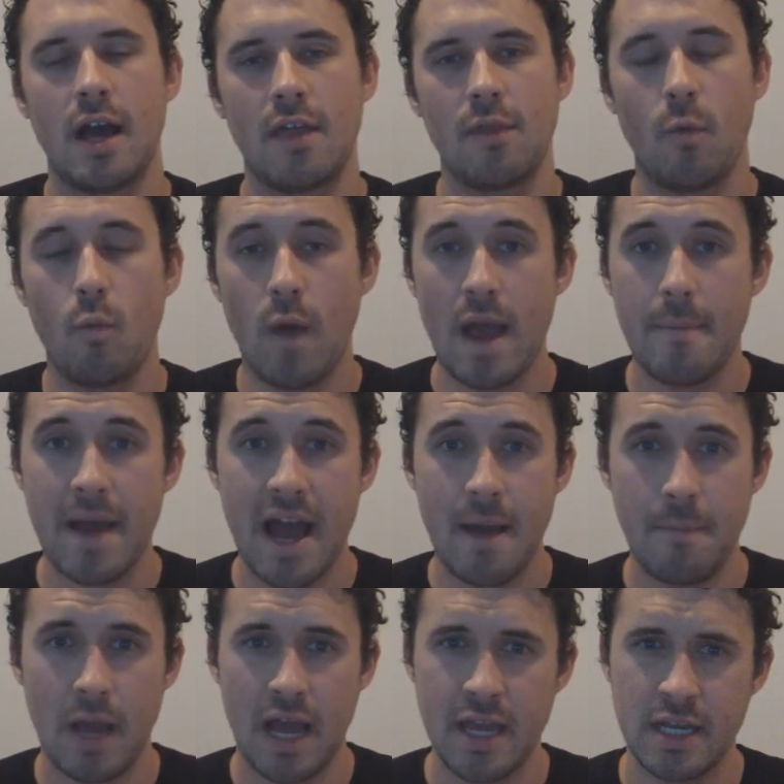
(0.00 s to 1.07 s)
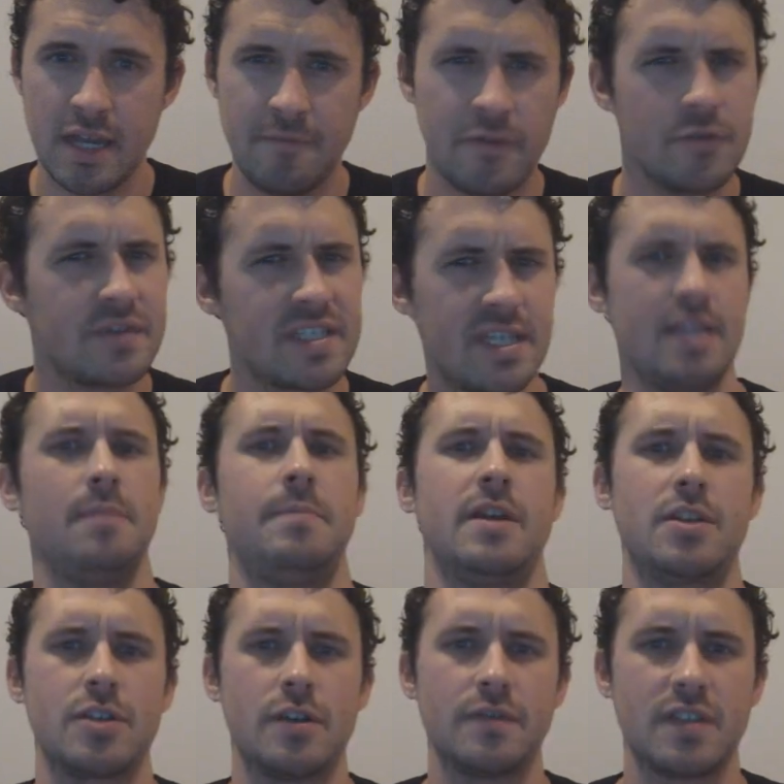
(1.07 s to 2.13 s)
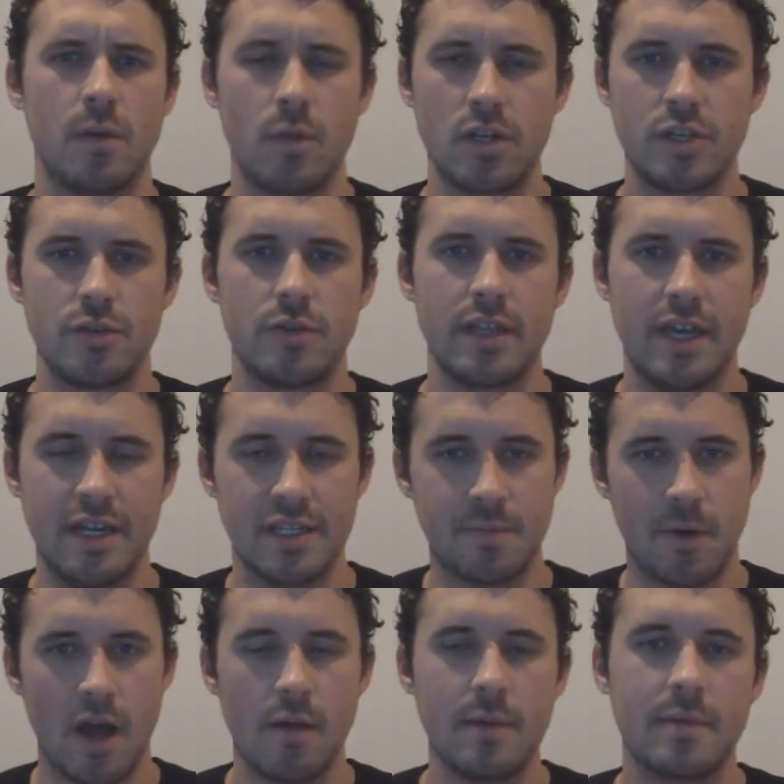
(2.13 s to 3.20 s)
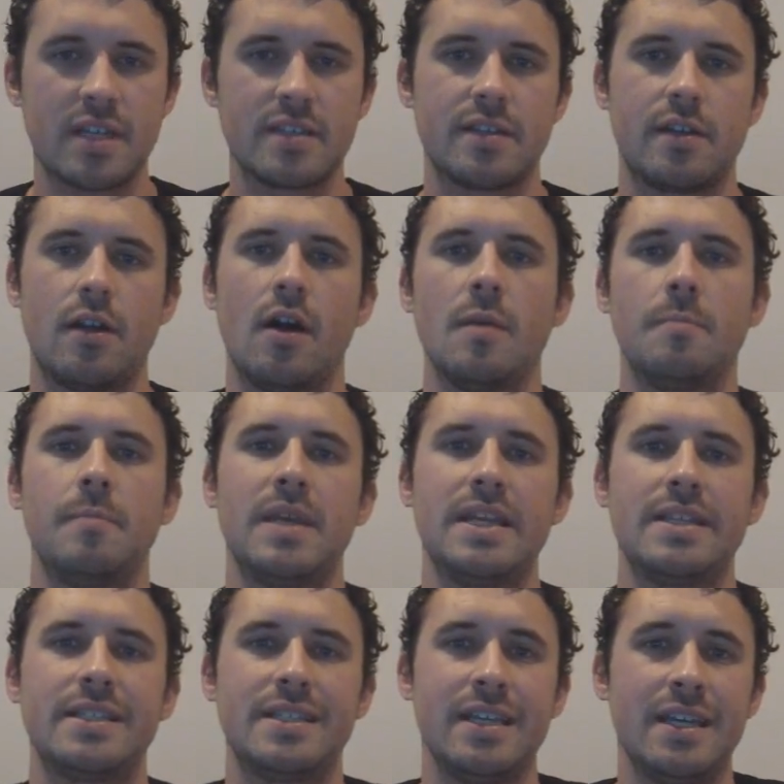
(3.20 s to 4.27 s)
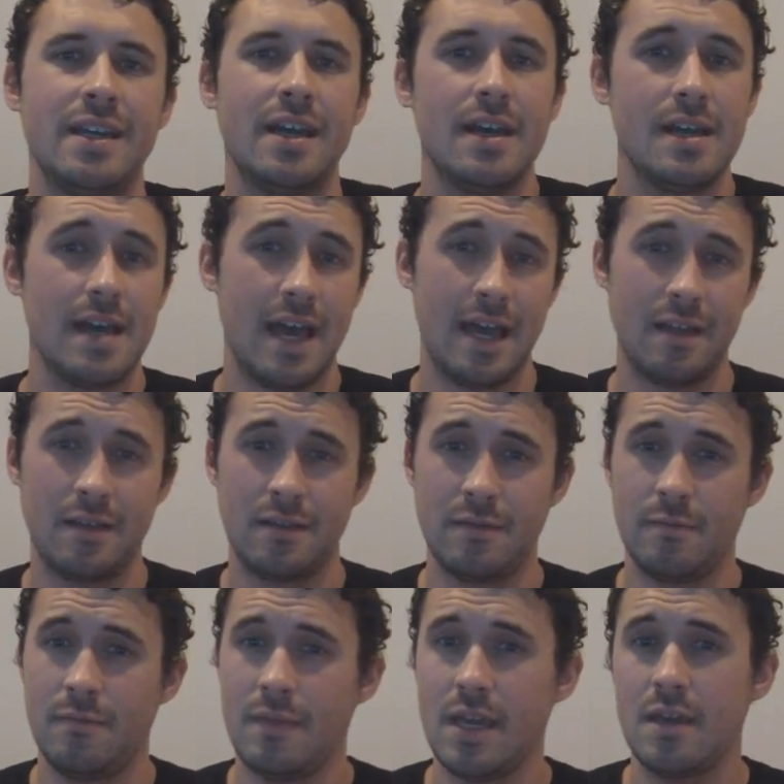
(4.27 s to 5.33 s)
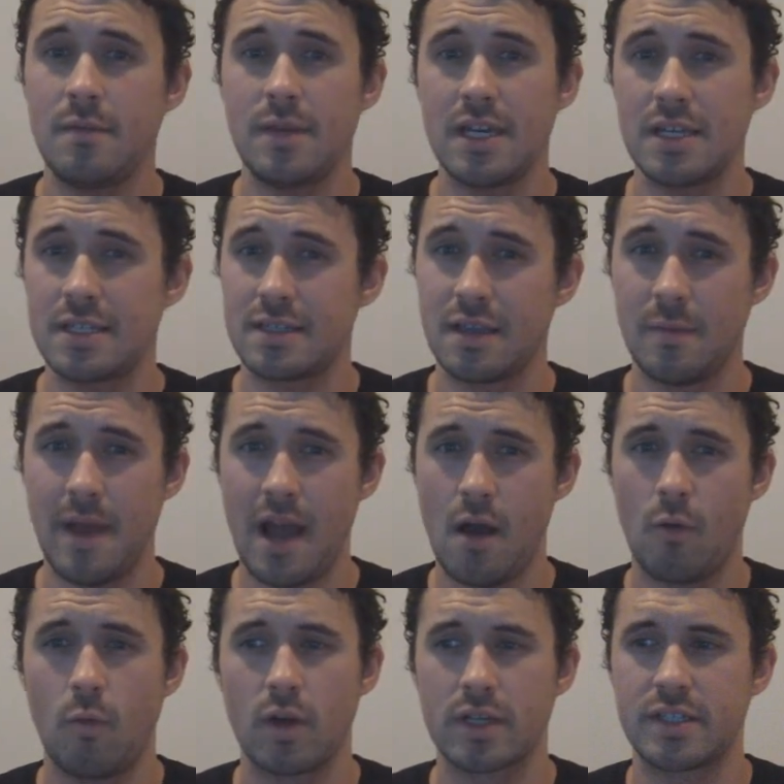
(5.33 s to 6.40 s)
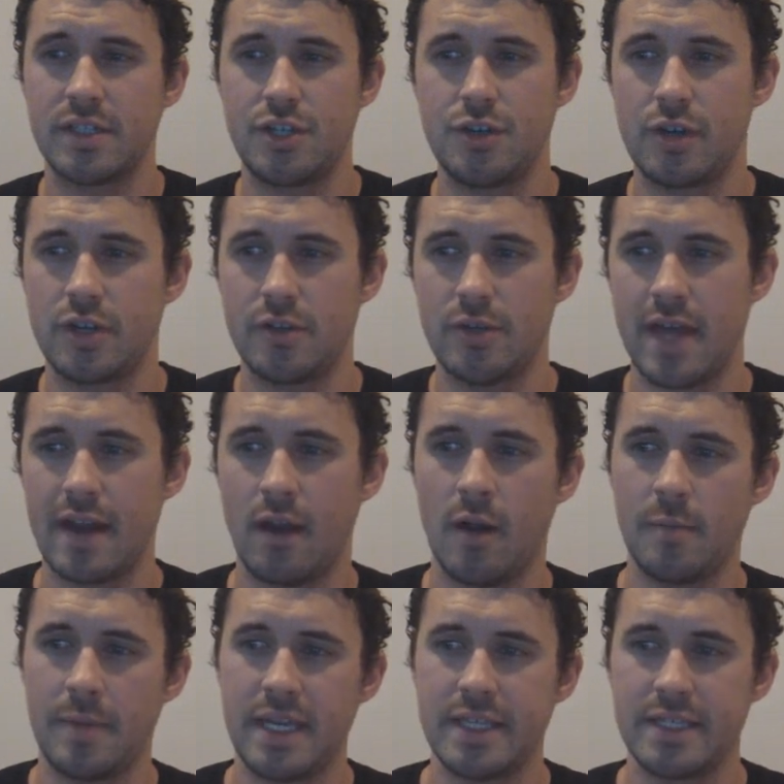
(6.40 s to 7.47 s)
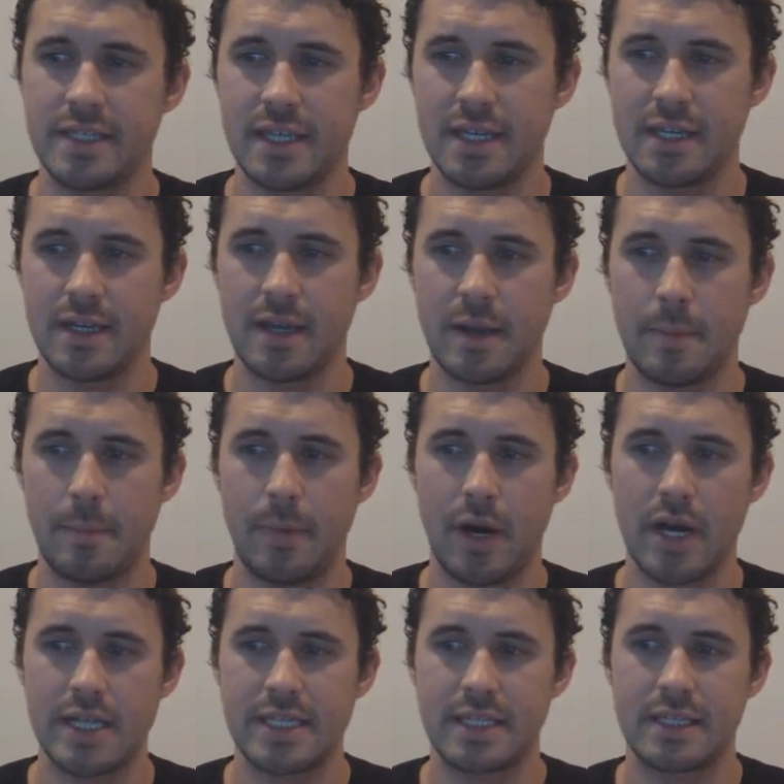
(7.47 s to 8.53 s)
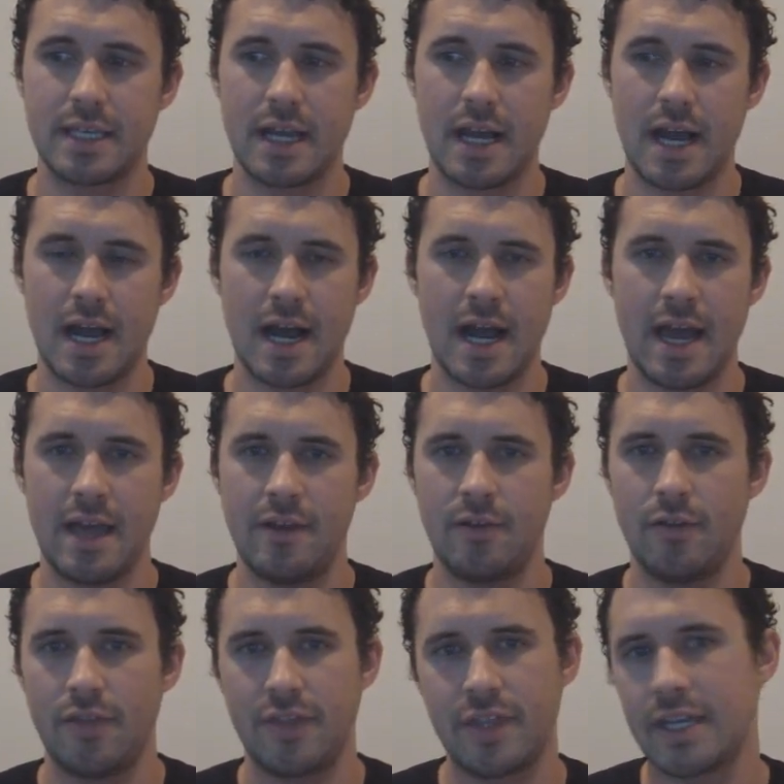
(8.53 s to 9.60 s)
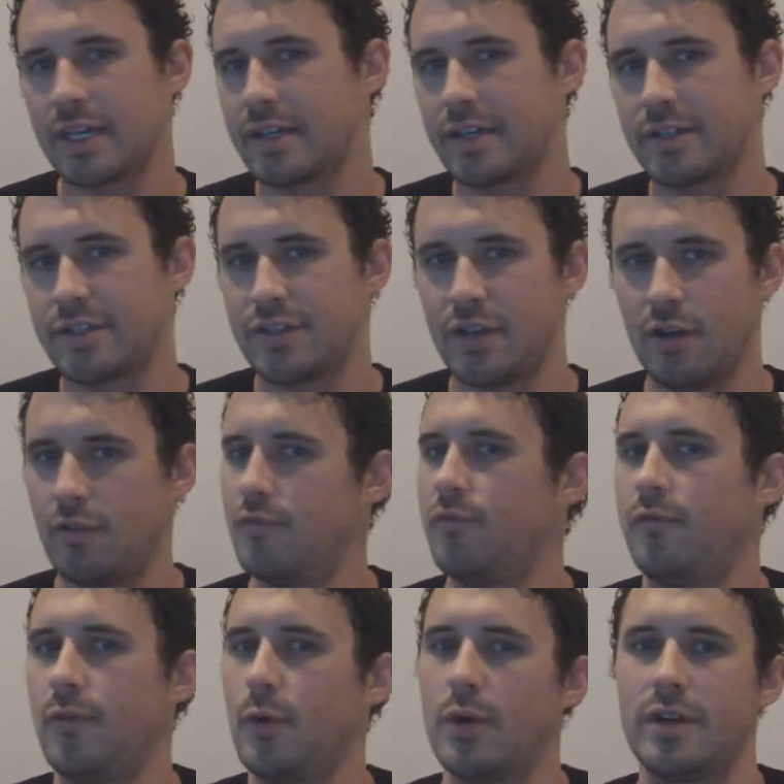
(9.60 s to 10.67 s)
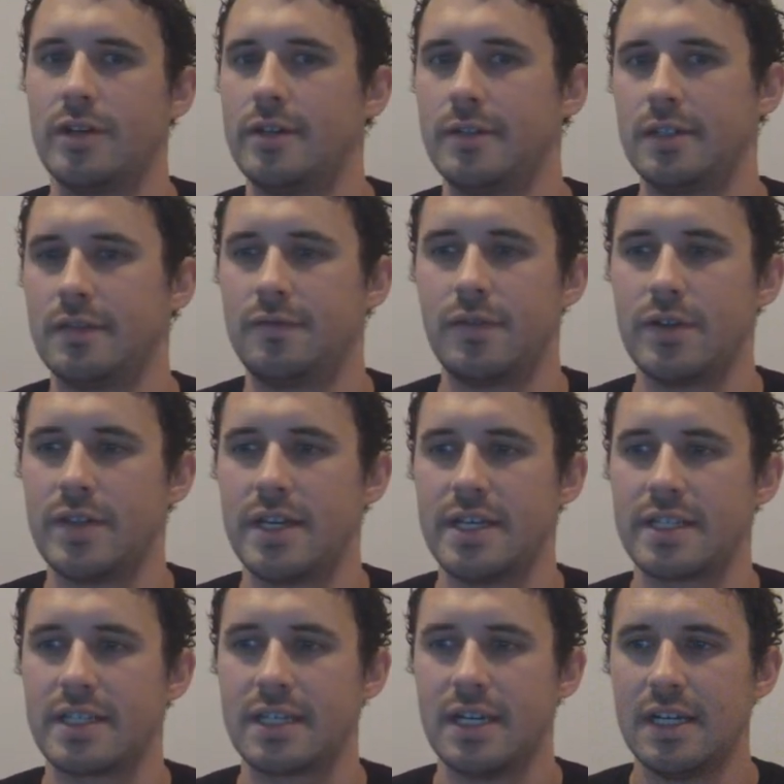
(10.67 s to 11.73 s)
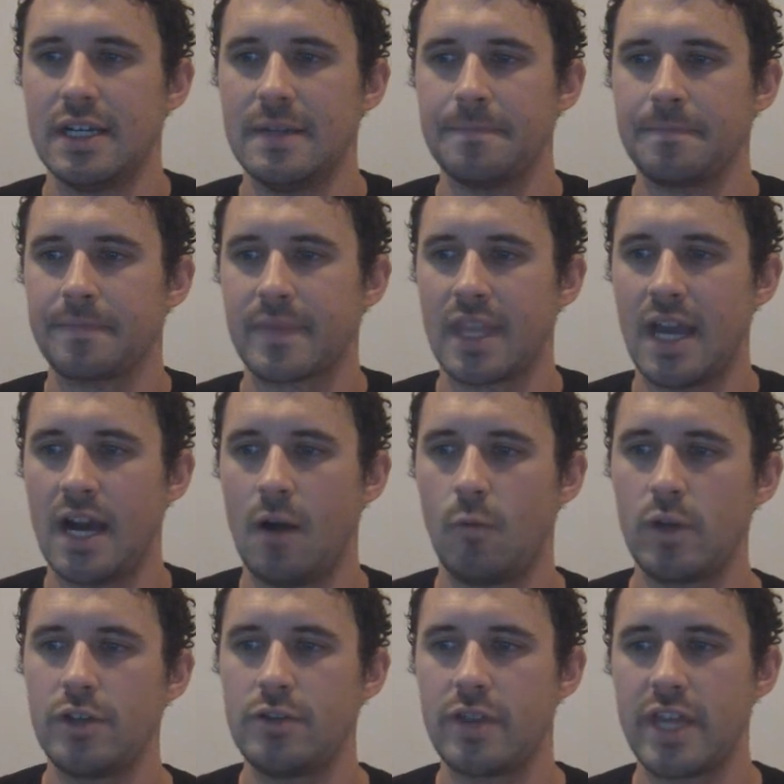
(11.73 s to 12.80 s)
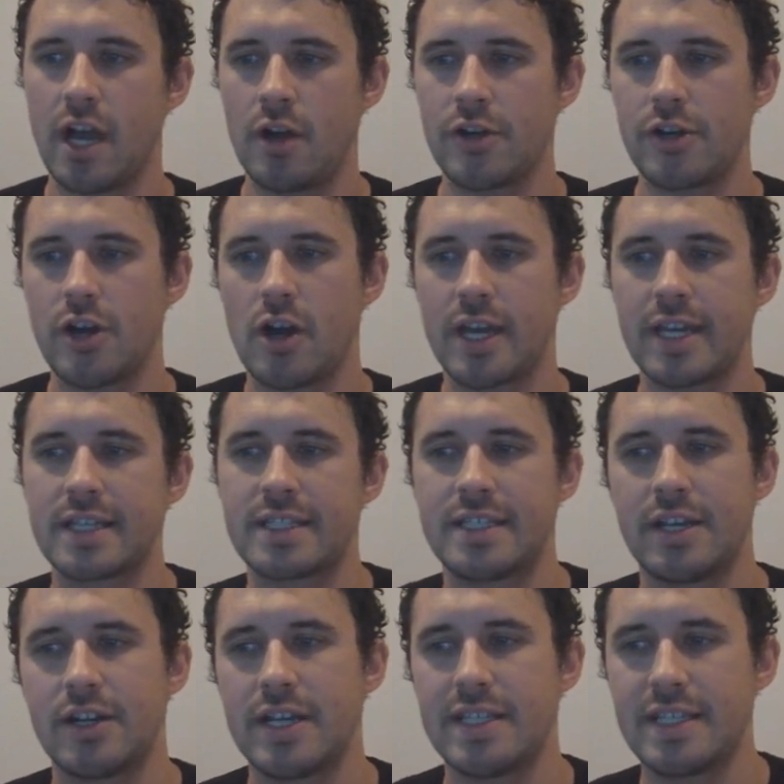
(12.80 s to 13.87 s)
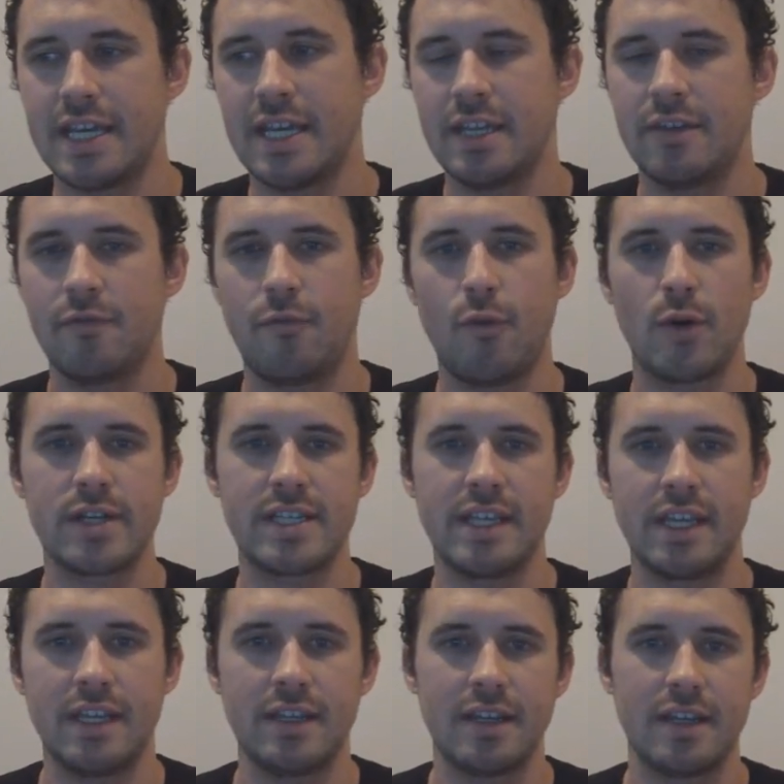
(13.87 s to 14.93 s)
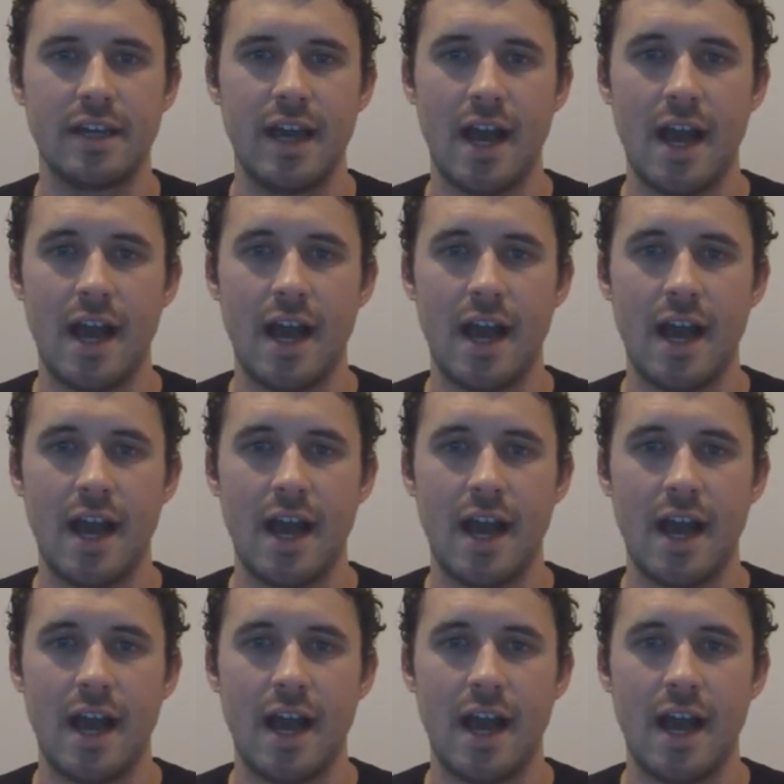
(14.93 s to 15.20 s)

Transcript: the web app, and if you've seen a picture of someone doing that, it's probably because they're on PC, and maybe it somehow works that you can do that on PC, but I don't think so for this. Will you do the underdogging series in 14?